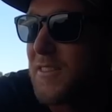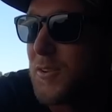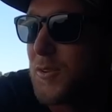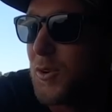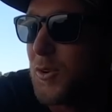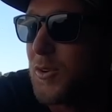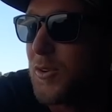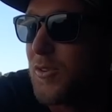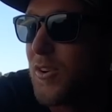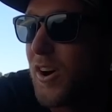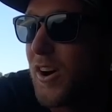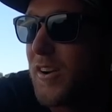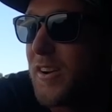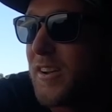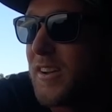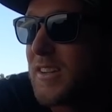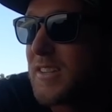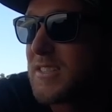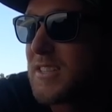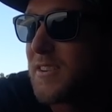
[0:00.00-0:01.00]
out the noodle
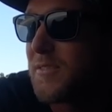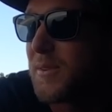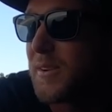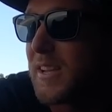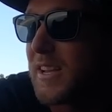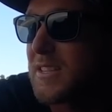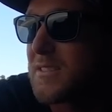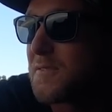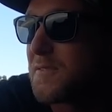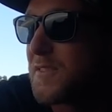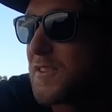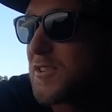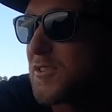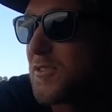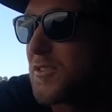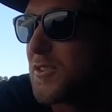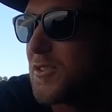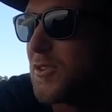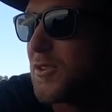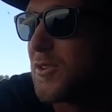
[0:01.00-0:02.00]
rod, see if we can get some fish
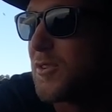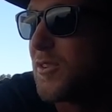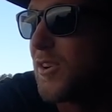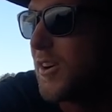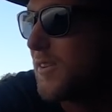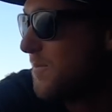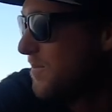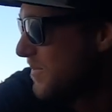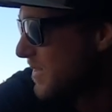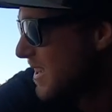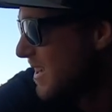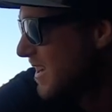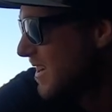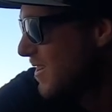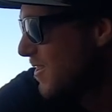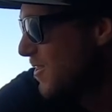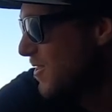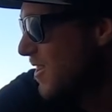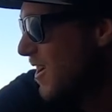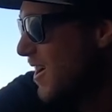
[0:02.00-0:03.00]
on the noodle rod.
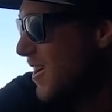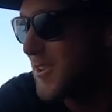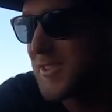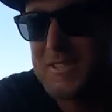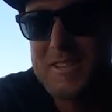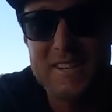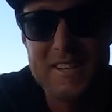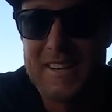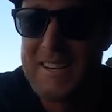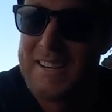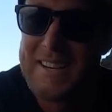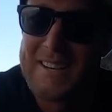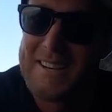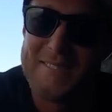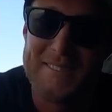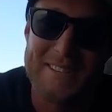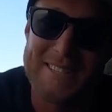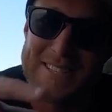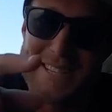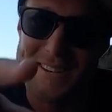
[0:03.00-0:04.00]
Who knows?
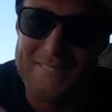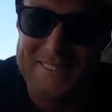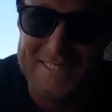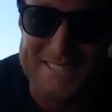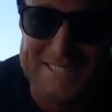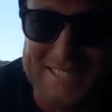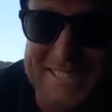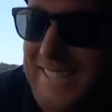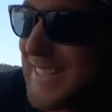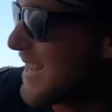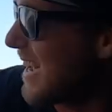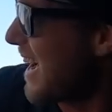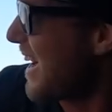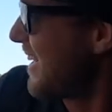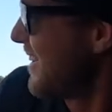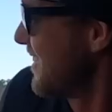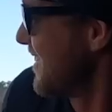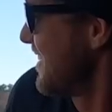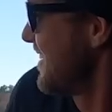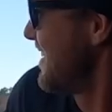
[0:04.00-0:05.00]
But it's going to be a sick
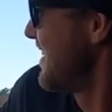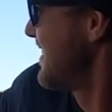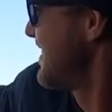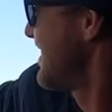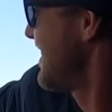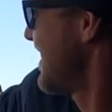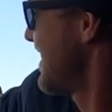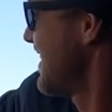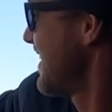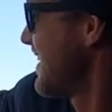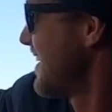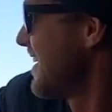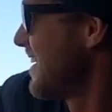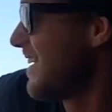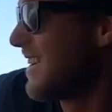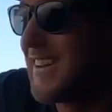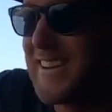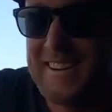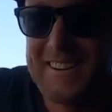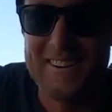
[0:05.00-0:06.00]
day. Look at this.
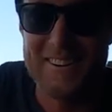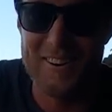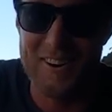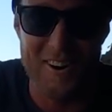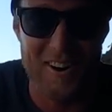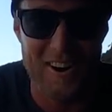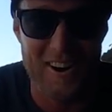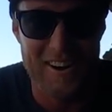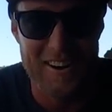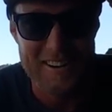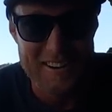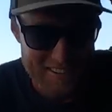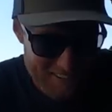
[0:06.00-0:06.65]
Oh,